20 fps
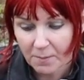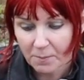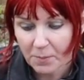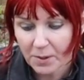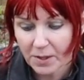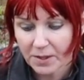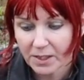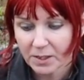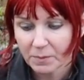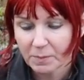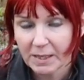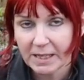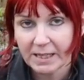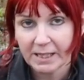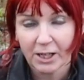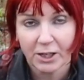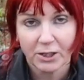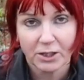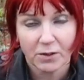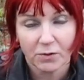But there's been
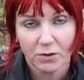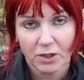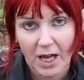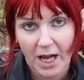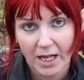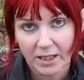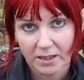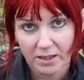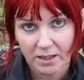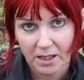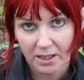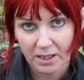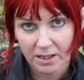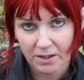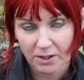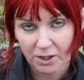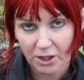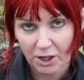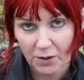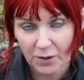loads of tests done
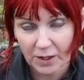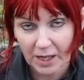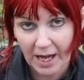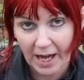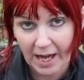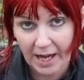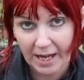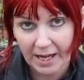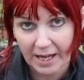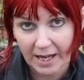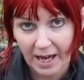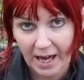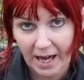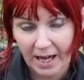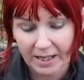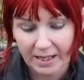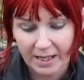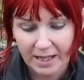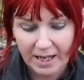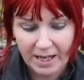in the UK,
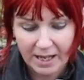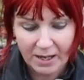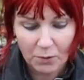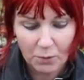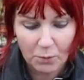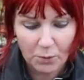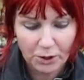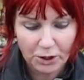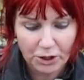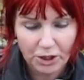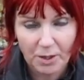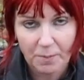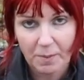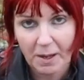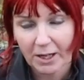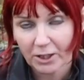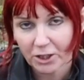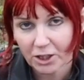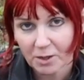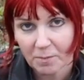and wood chip
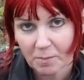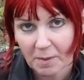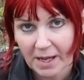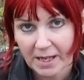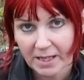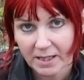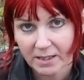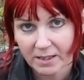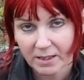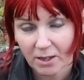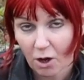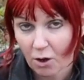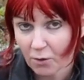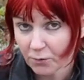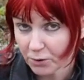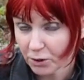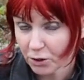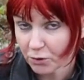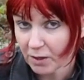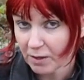actually makes,
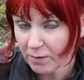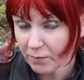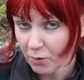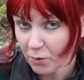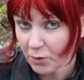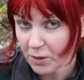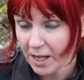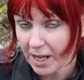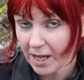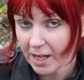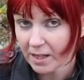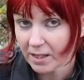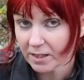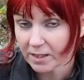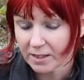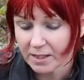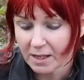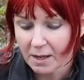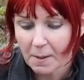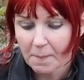after 3-4
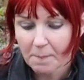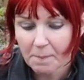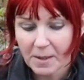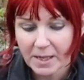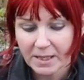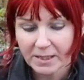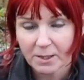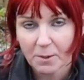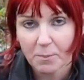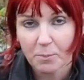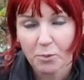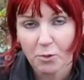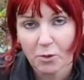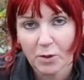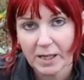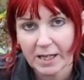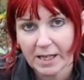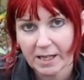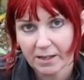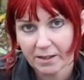years, makes a
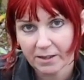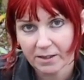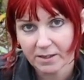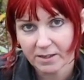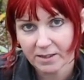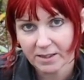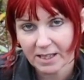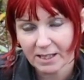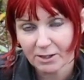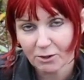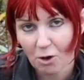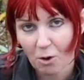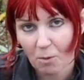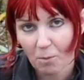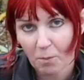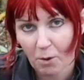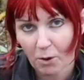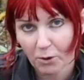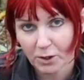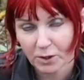brilliant seed
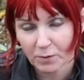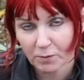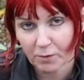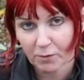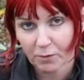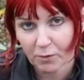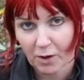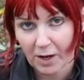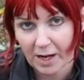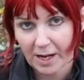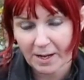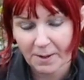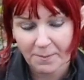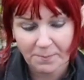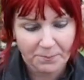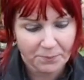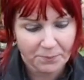compost for free.